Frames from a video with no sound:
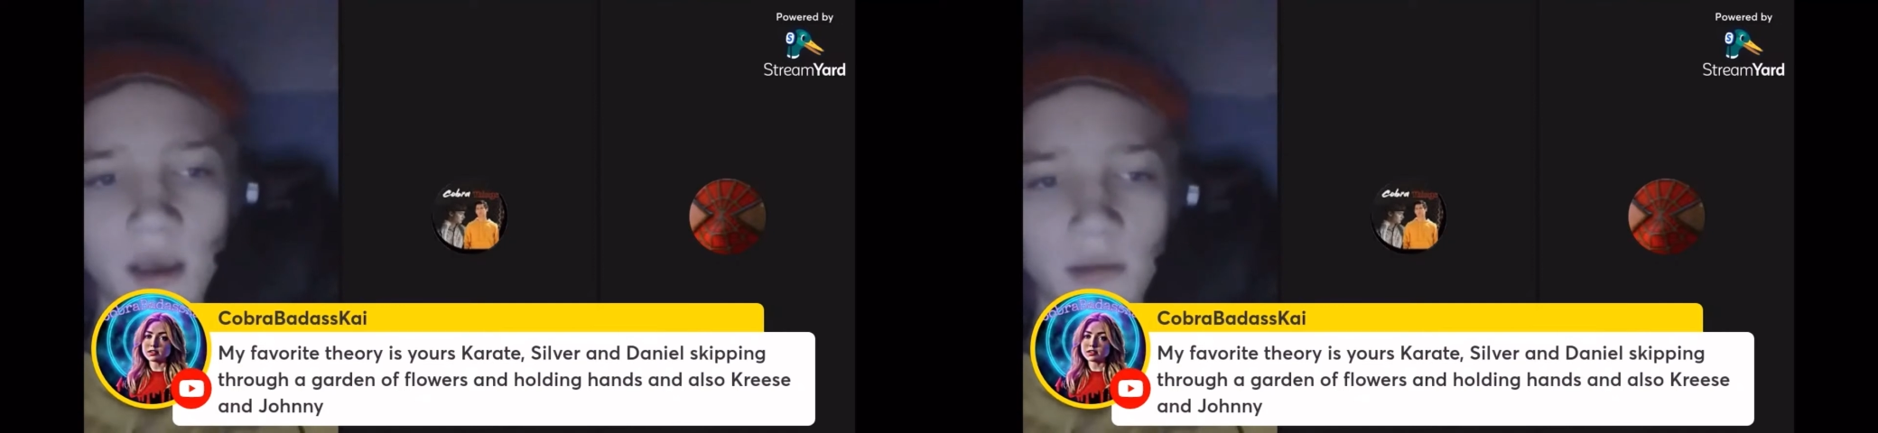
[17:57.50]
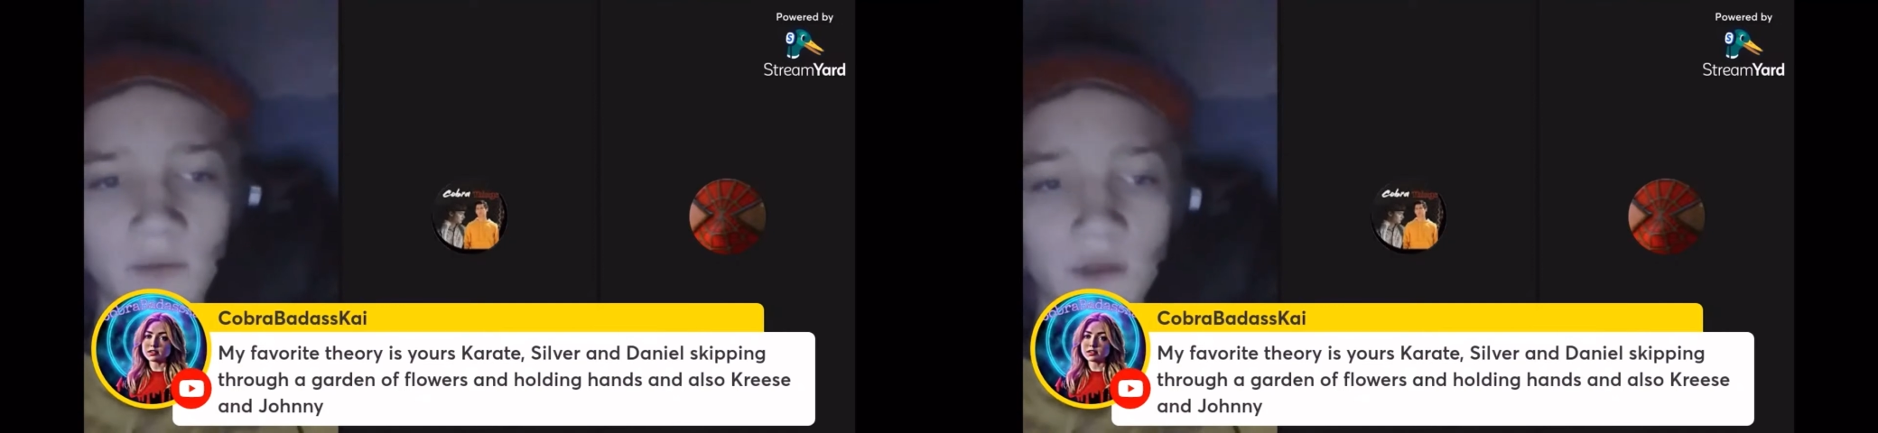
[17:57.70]

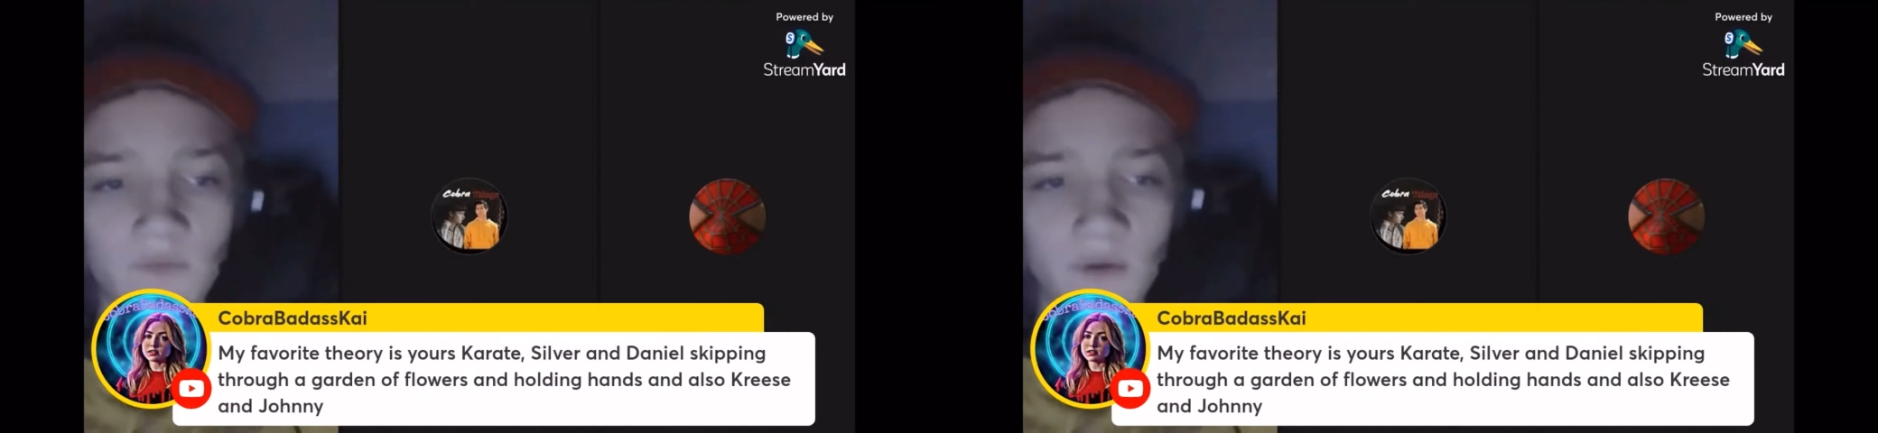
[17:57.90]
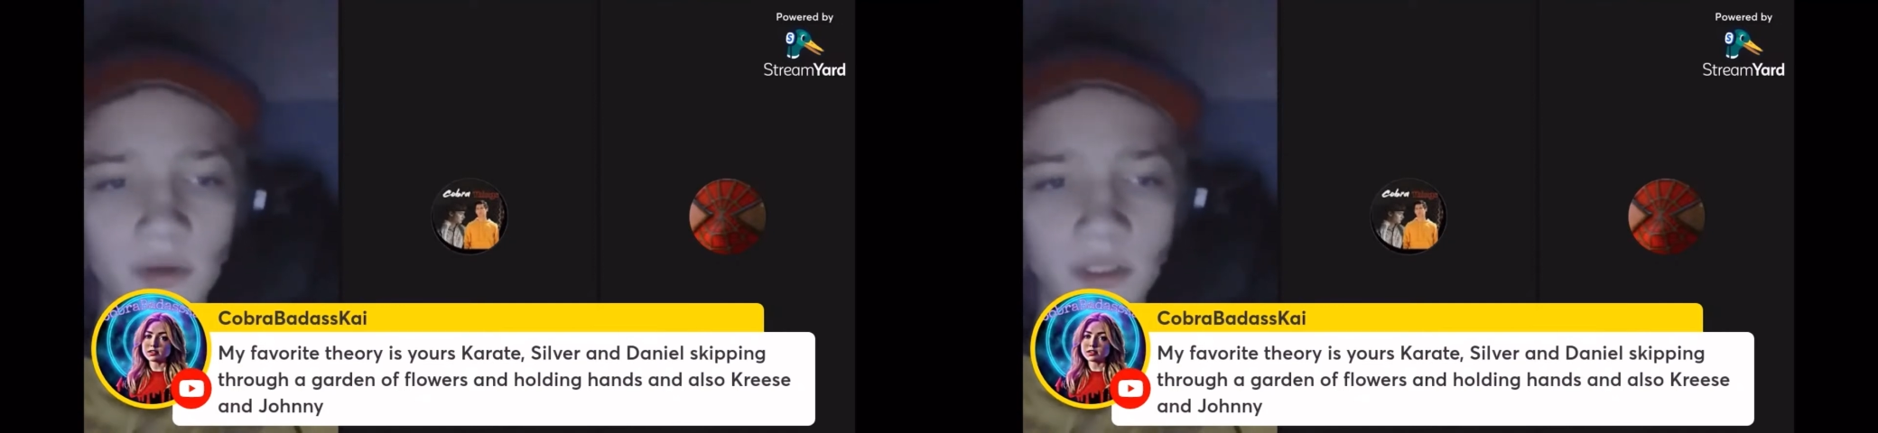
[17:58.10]
My favorite
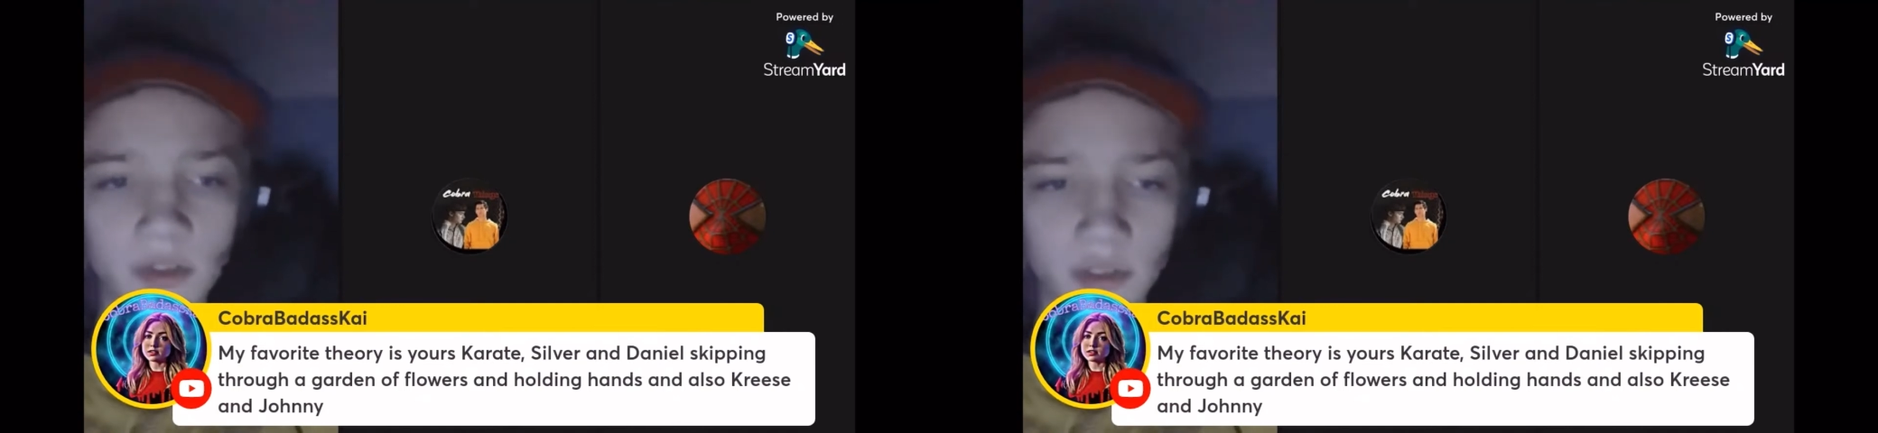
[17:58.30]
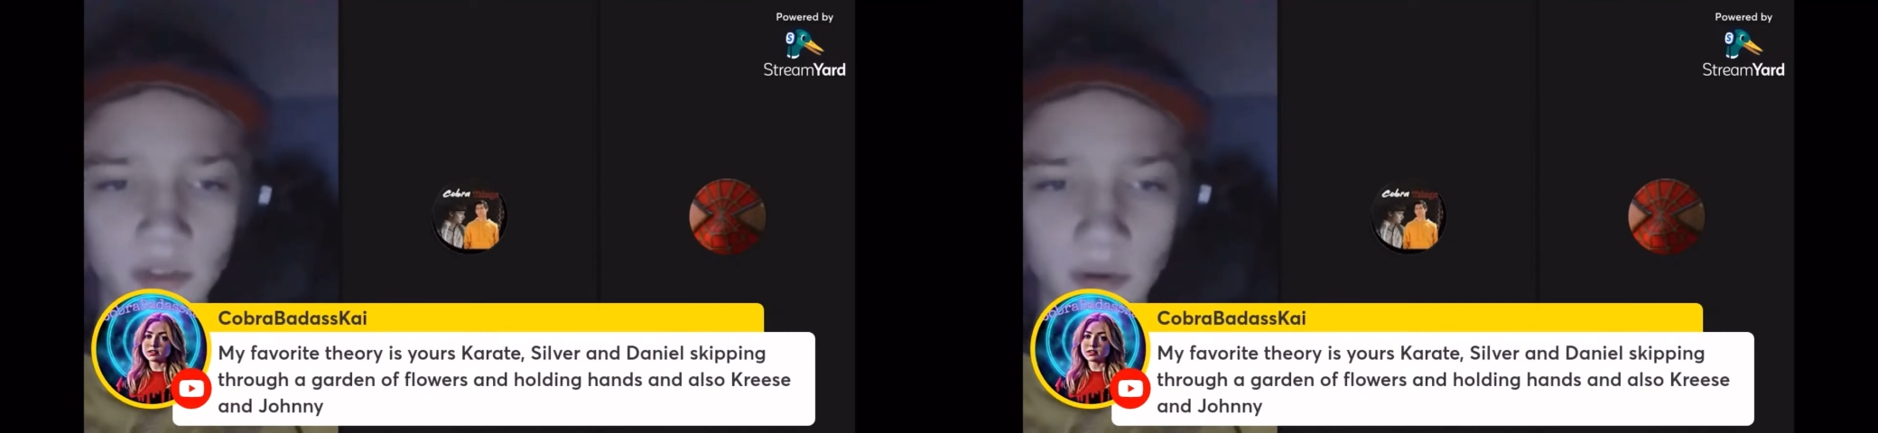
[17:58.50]
Fury is
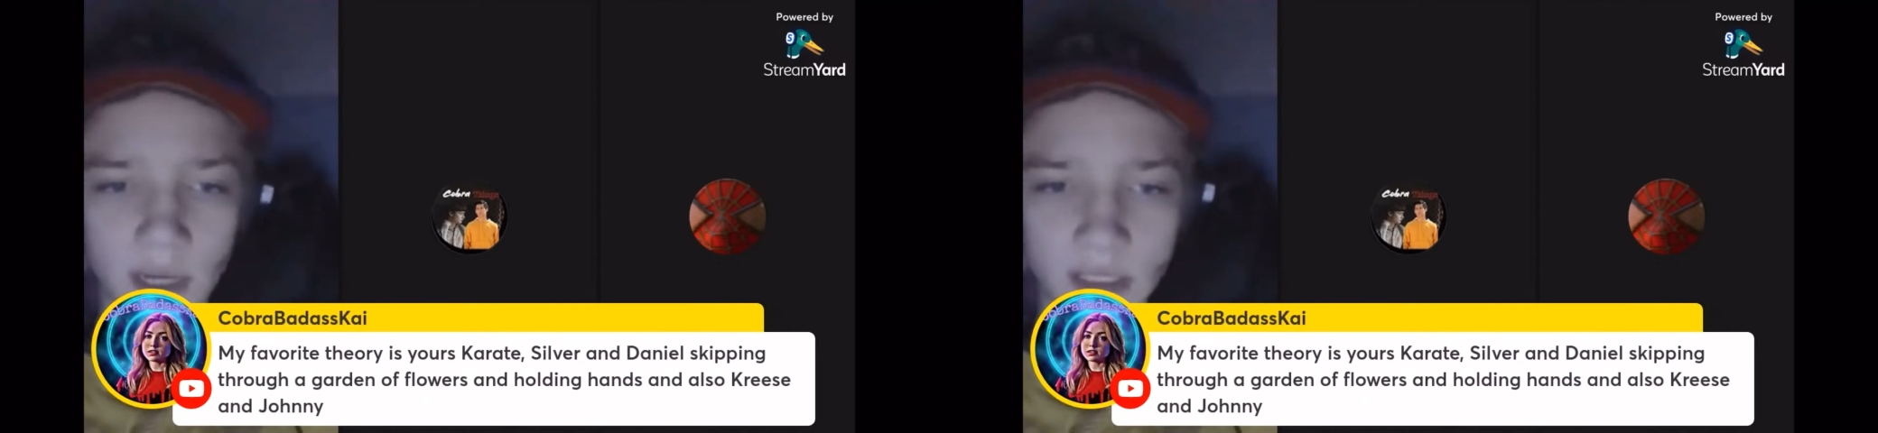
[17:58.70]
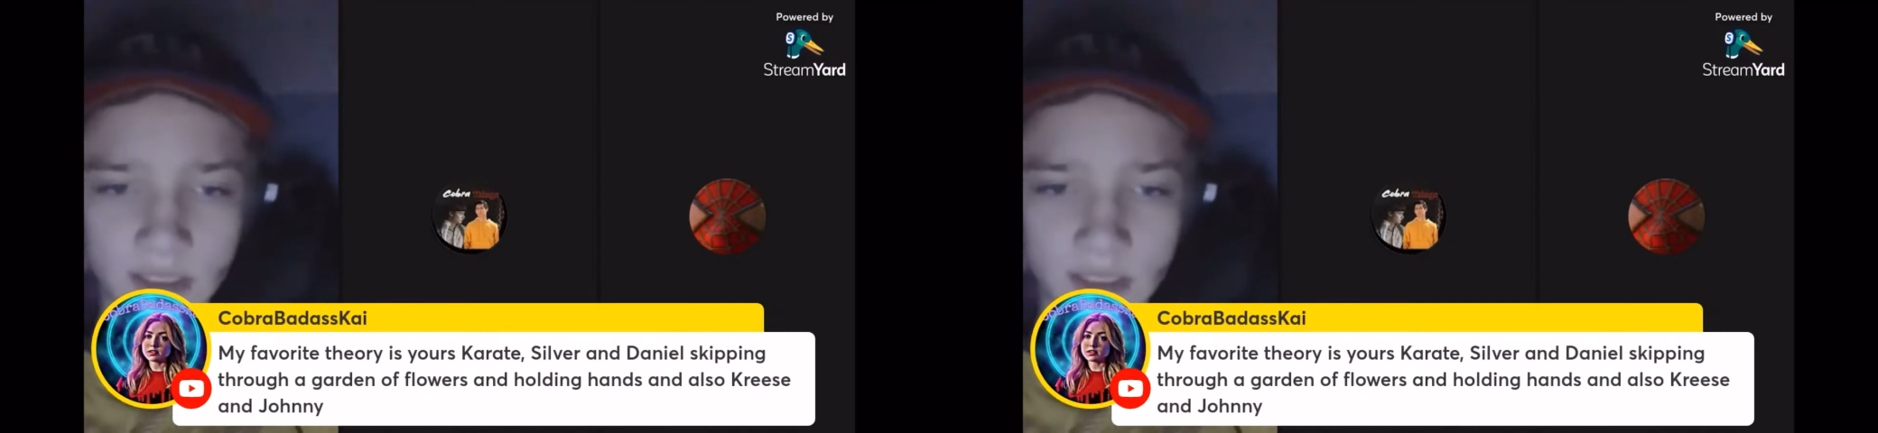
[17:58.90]
yours, Karate.